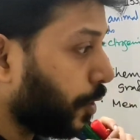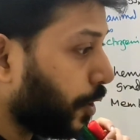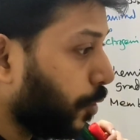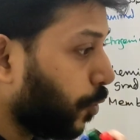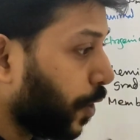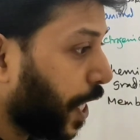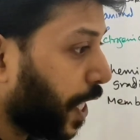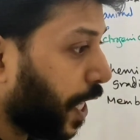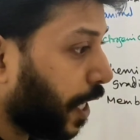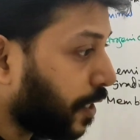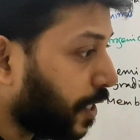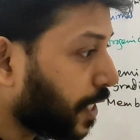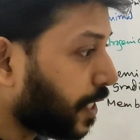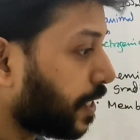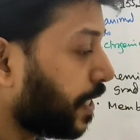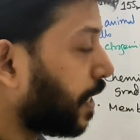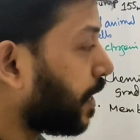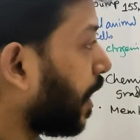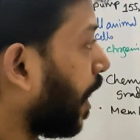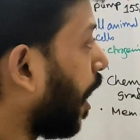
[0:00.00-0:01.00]
you can
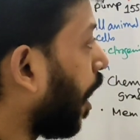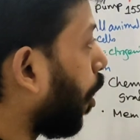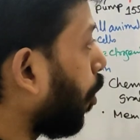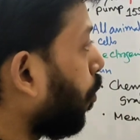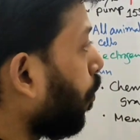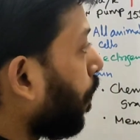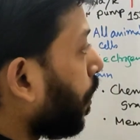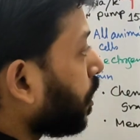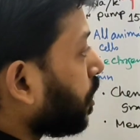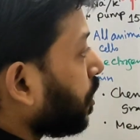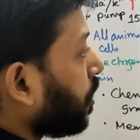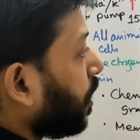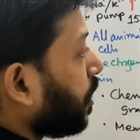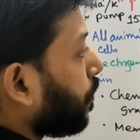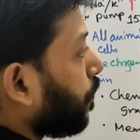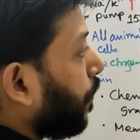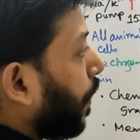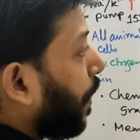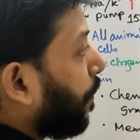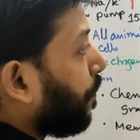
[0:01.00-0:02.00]
understand how much
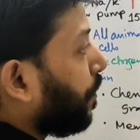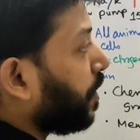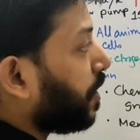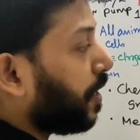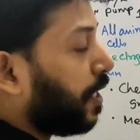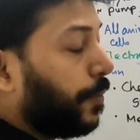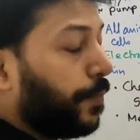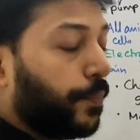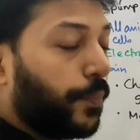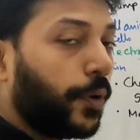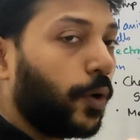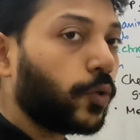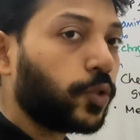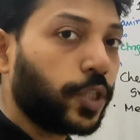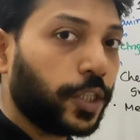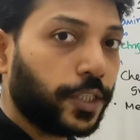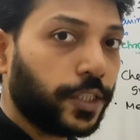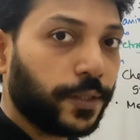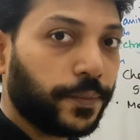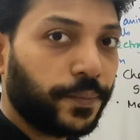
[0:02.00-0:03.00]
this pump is
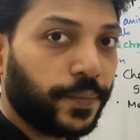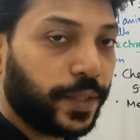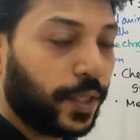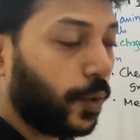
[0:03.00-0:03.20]
important.